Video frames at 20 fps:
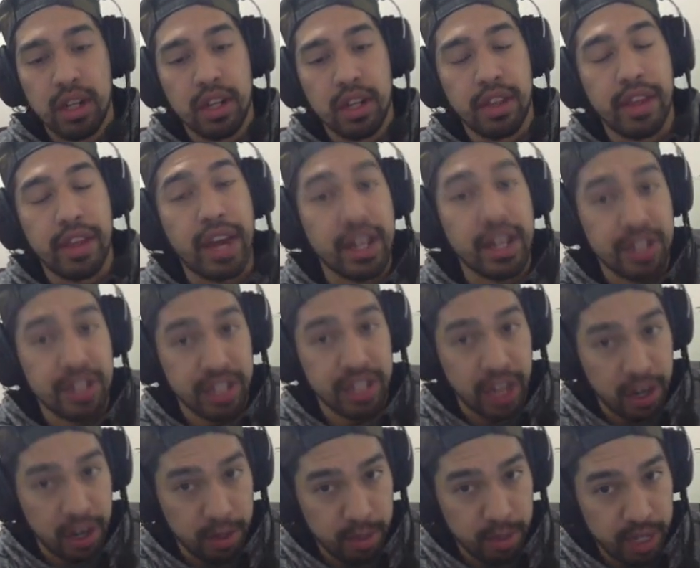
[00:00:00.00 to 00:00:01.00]
That
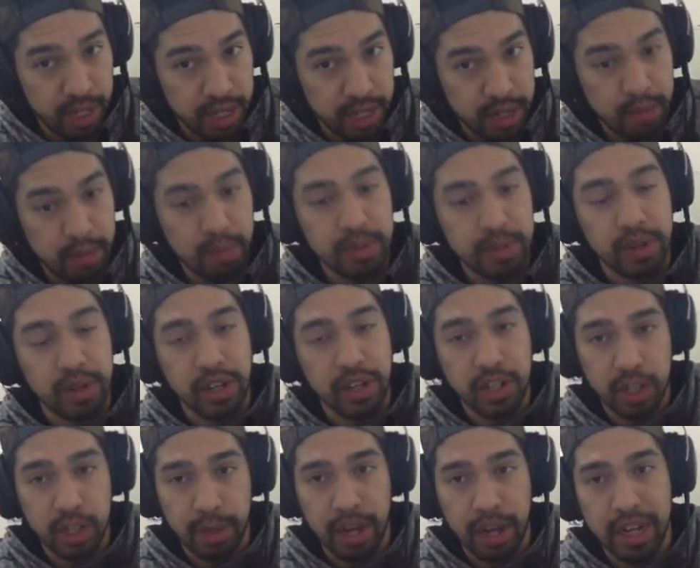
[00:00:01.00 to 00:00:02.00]
scared me, so I
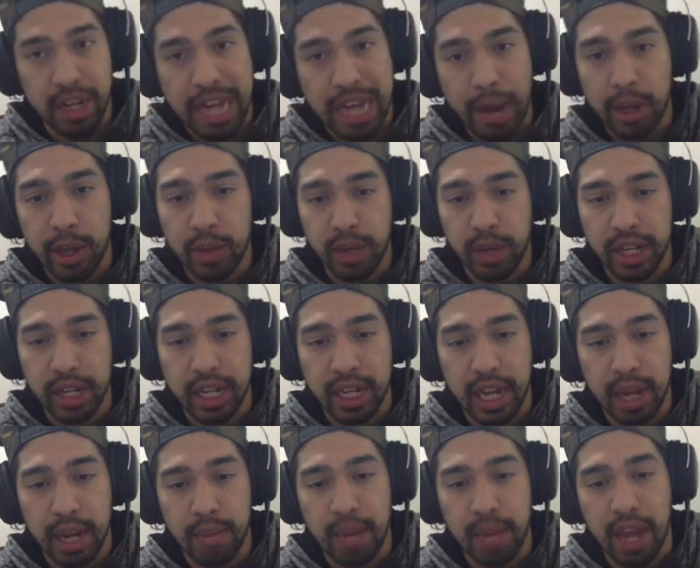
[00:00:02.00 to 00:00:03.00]
took him out. Now I threaten
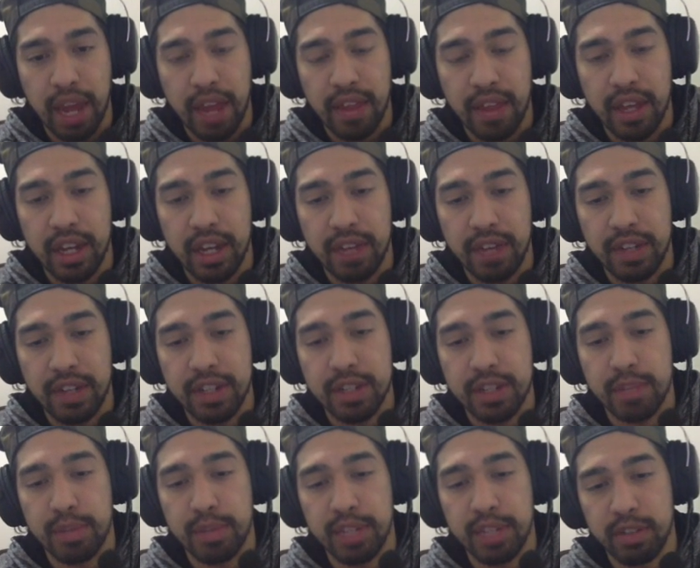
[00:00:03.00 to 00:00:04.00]
game, and then if he
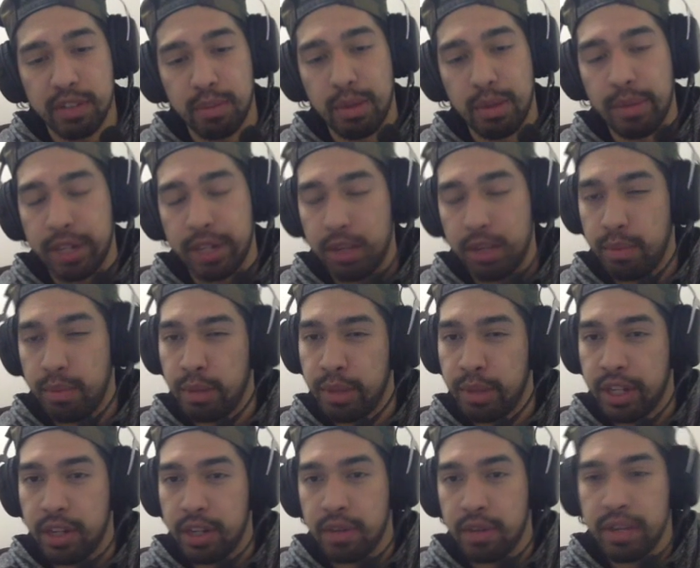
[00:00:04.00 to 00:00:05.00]
doesn't protect Mimikyu,
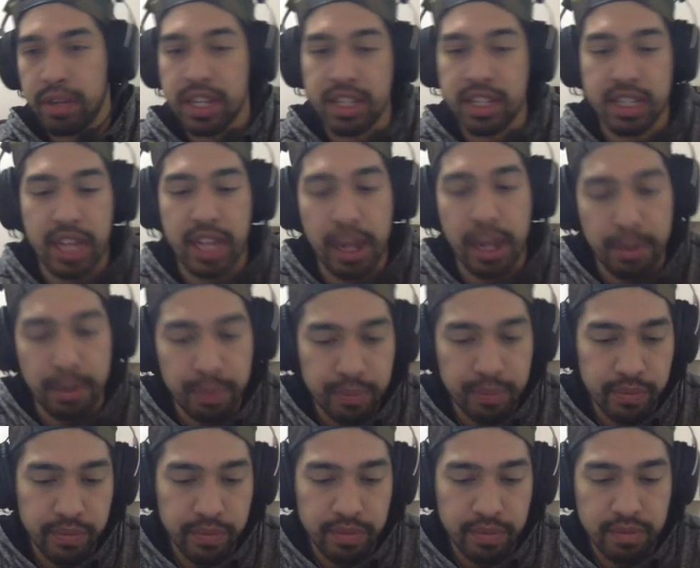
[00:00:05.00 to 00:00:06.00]
Mimikyu is dead.
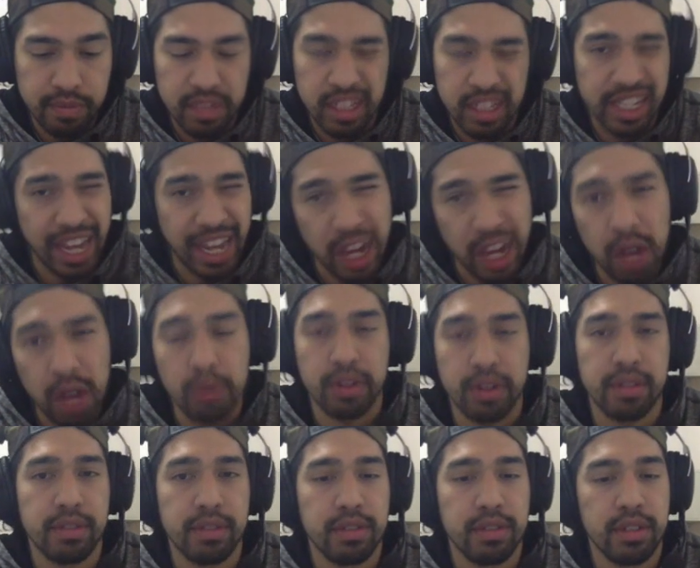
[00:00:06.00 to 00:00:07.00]
It's KO'd.
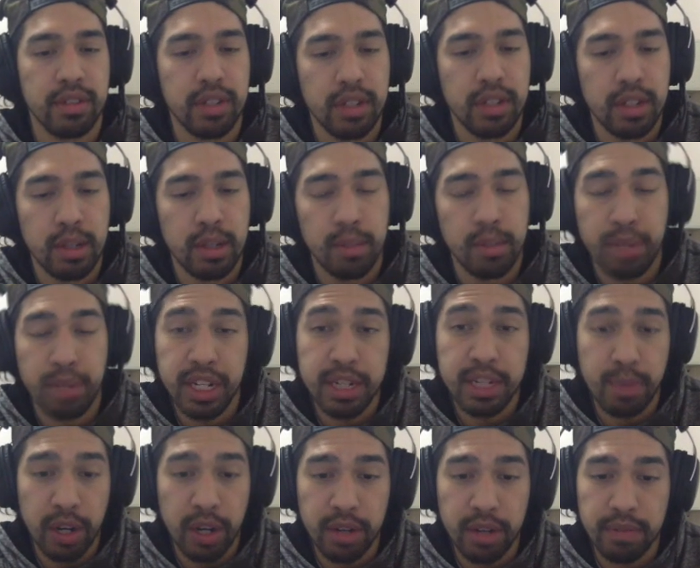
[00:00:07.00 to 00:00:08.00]
But he's
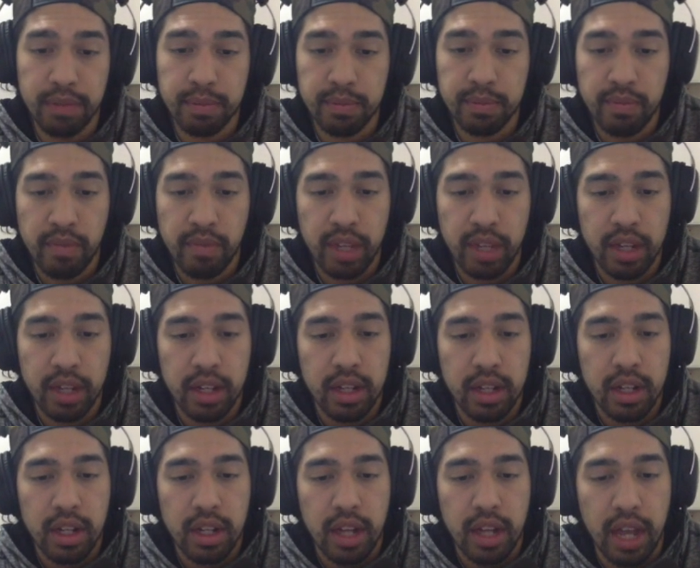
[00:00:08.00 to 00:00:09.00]
smart.
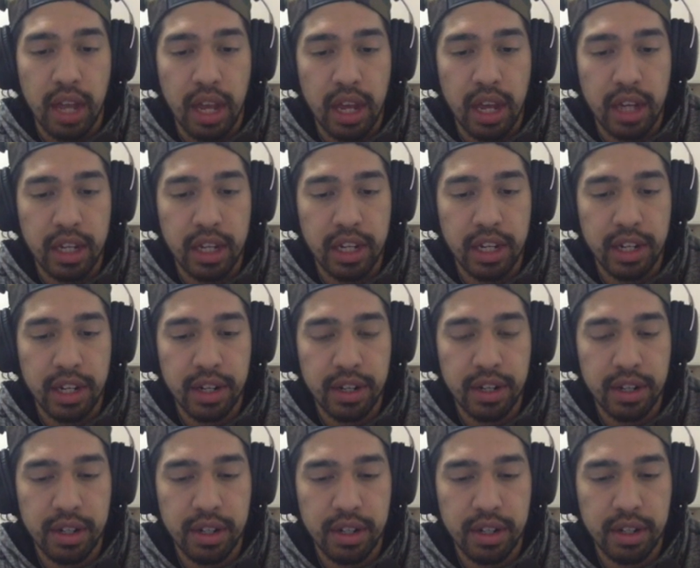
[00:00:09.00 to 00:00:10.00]
And
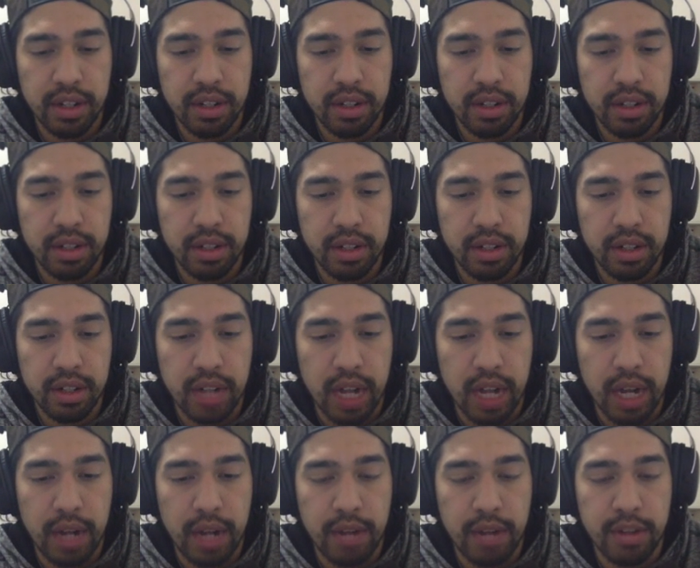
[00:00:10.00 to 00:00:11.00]
here
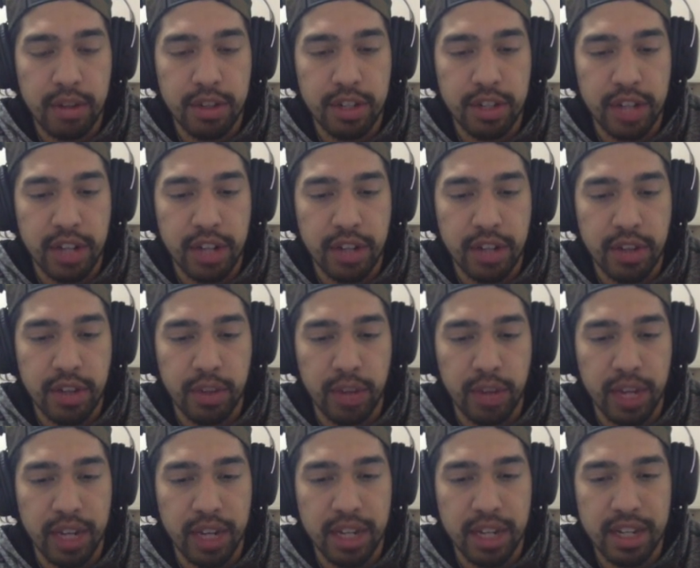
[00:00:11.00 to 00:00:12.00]
I decide to
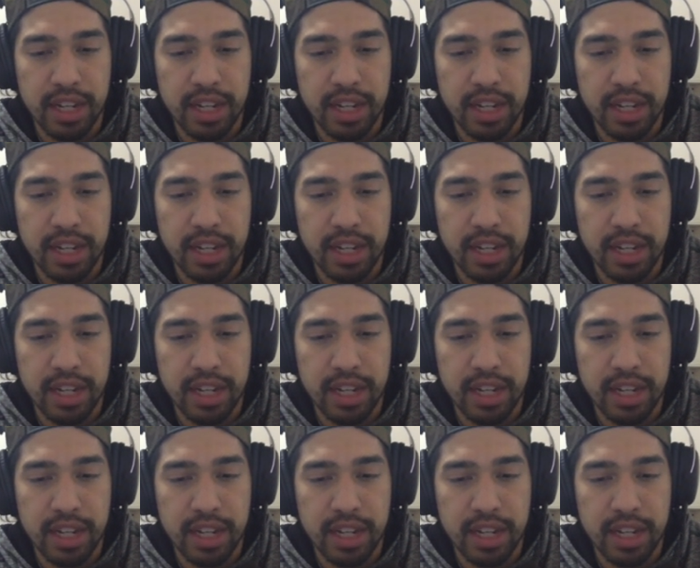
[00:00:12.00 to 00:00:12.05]
threaten